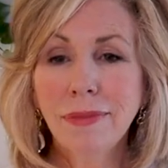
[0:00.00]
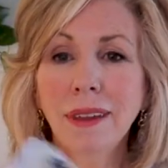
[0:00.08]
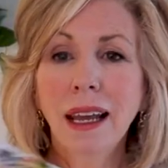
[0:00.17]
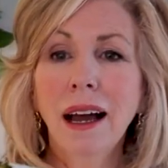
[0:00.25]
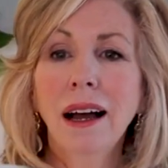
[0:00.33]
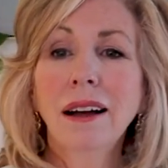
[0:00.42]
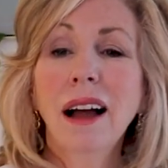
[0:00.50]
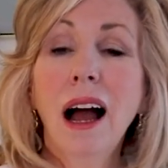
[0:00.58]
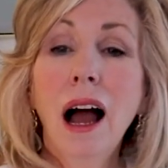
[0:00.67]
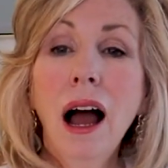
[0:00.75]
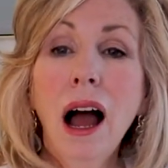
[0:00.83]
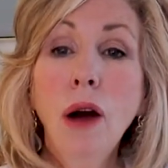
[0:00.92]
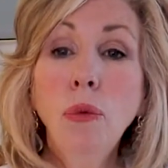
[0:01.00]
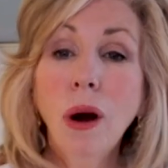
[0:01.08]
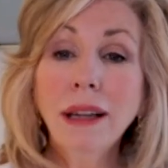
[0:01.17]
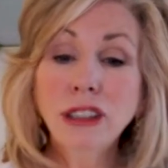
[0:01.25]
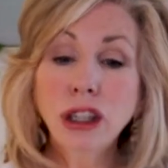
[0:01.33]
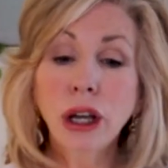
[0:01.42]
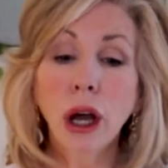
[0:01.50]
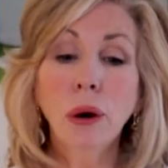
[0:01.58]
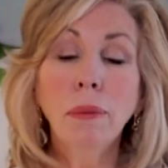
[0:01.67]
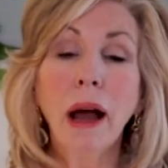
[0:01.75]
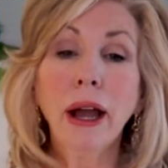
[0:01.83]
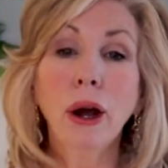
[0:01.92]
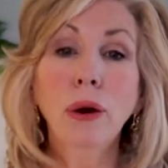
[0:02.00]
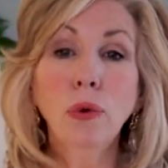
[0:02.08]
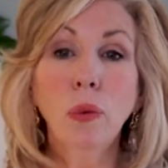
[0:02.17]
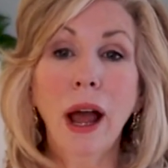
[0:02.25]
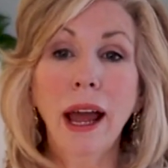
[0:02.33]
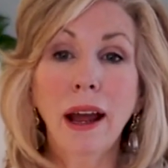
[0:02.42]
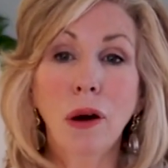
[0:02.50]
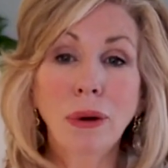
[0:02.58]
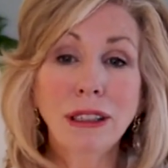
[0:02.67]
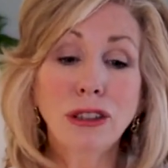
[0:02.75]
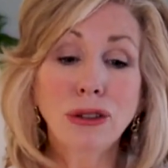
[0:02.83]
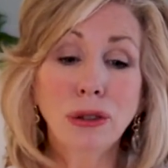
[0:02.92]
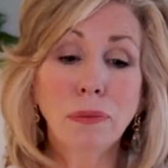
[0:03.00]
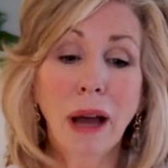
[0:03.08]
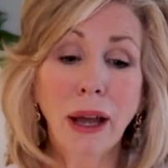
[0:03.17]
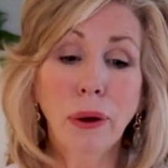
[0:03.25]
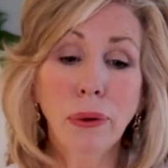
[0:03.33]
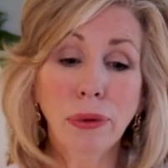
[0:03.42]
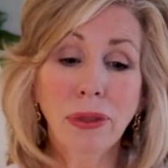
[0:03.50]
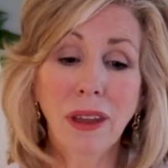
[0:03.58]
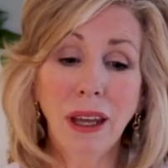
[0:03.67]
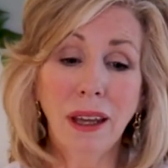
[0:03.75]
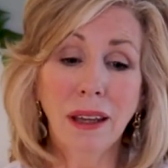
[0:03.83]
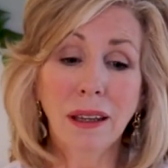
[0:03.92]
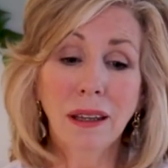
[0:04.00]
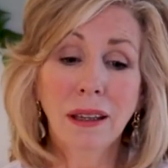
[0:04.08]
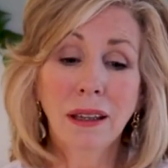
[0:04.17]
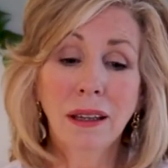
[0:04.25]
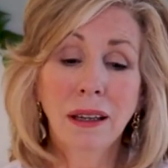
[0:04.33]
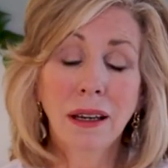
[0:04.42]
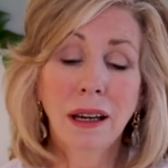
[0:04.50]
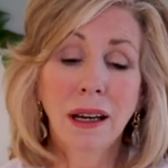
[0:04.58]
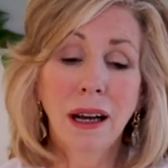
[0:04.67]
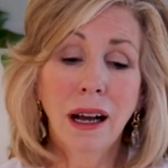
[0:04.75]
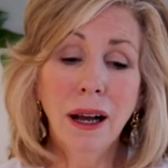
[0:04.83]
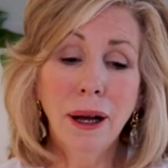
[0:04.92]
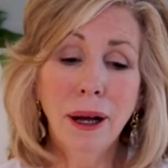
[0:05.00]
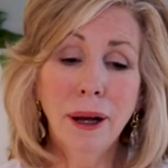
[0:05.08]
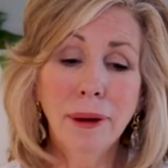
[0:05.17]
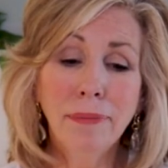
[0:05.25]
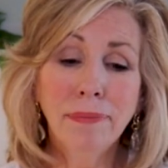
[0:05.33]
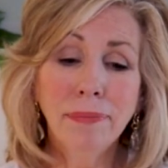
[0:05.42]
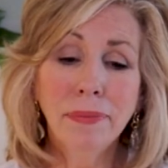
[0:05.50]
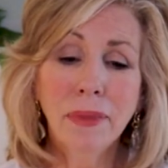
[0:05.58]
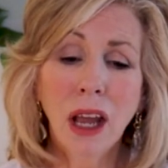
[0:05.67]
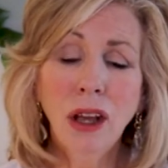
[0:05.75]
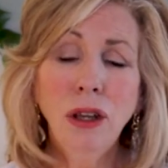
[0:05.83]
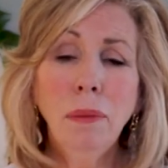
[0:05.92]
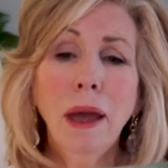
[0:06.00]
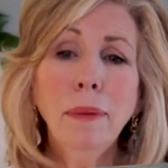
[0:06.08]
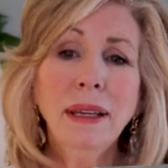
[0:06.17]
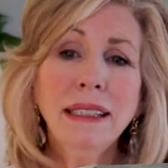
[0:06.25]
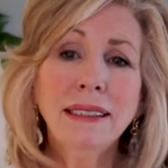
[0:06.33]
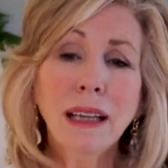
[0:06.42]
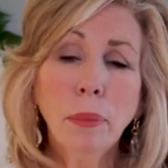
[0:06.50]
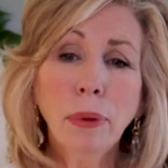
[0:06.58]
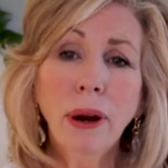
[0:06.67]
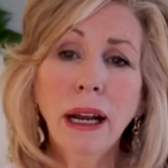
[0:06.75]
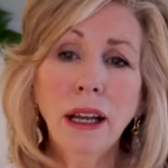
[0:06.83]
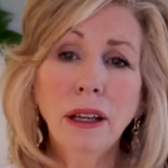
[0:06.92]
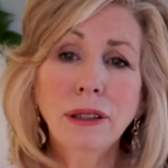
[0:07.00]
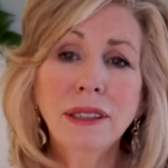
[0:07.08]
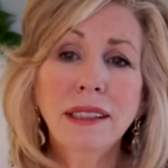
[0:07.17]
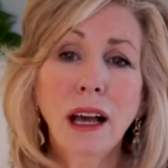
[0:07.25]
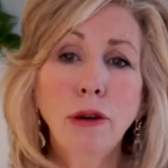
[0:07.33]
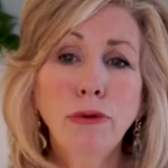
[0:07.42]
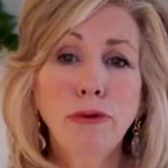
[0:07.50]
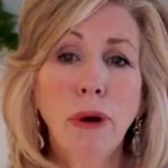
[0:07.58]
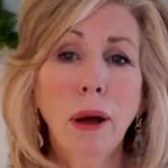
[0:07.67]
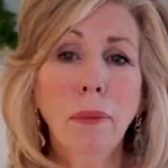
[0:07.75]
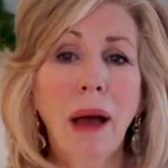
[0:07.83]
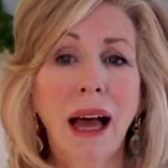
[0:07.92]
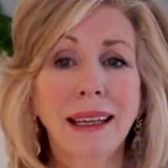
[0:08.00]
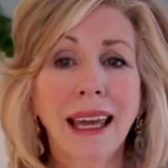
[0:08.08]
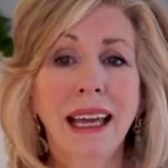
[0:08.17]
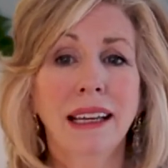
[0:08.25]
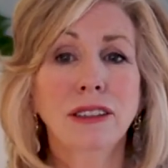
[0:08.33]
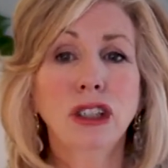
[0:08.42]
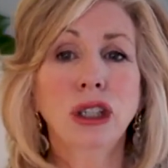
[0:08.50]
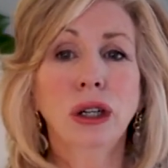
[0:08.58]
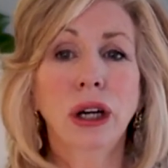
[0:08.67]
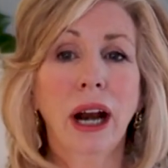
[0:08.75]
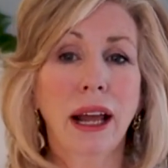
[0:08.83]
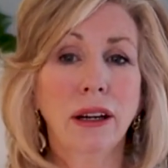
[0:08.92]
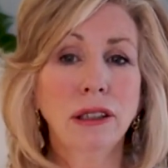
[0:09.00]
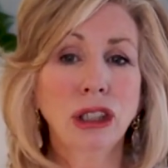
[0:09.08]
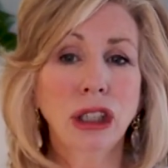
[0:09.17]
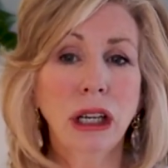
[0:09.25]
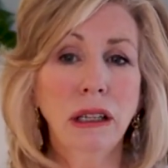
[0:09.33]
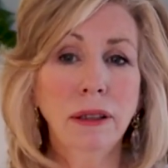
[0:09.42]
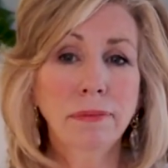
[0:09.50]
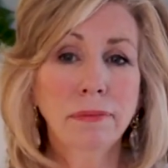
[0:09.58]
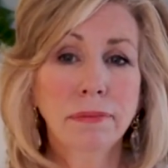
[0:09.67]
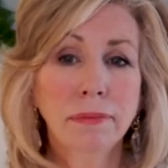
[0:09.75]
yeah, I, I want to go my own way. I want to do my own thing. Um, you may be separating yourself from a cancer energy.